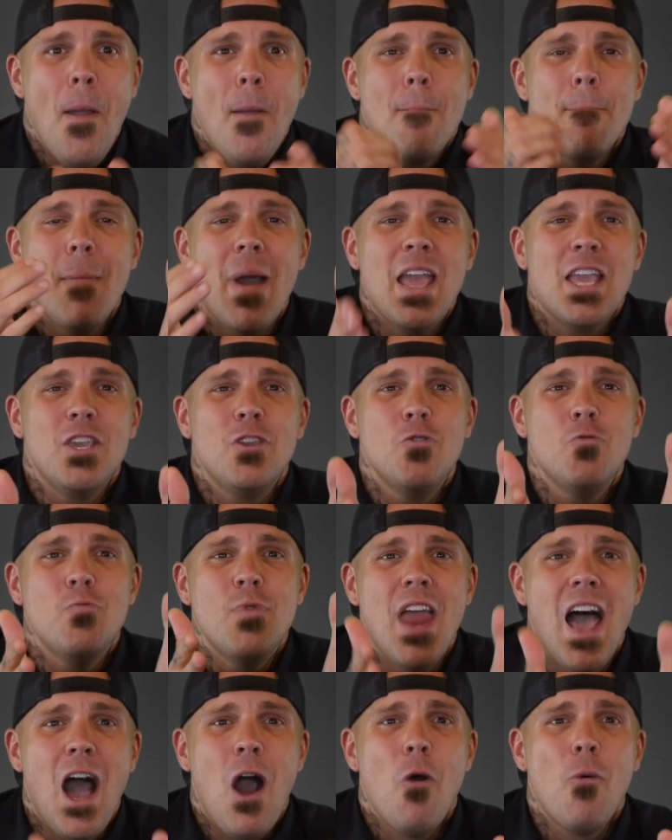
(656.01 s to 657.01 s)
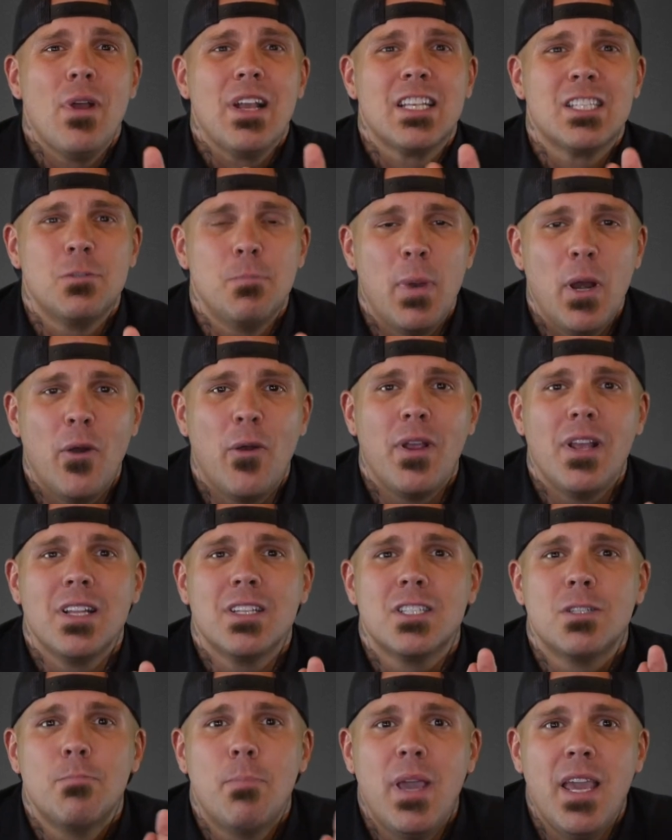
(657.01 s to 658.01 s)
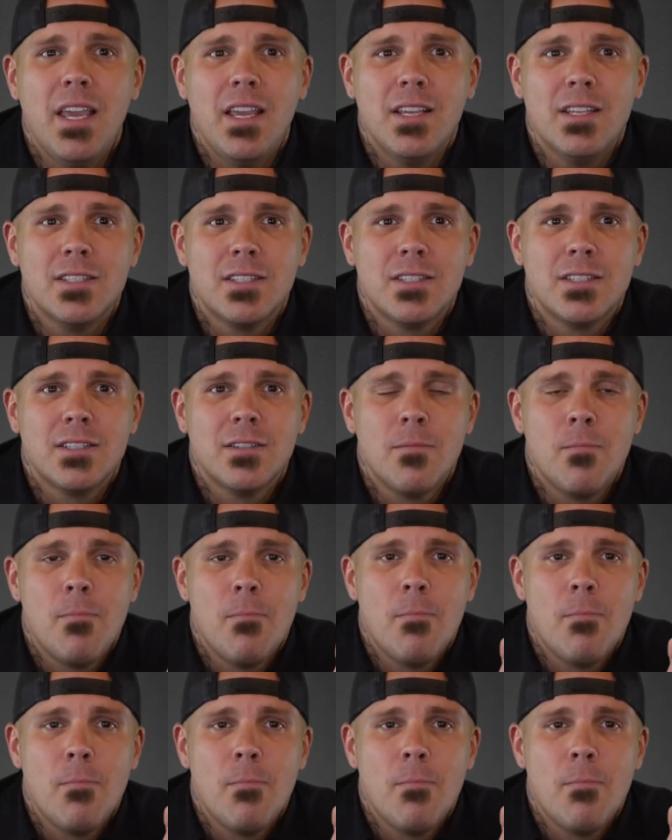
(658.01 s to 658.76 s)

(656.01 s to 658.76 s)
May you now experience peace,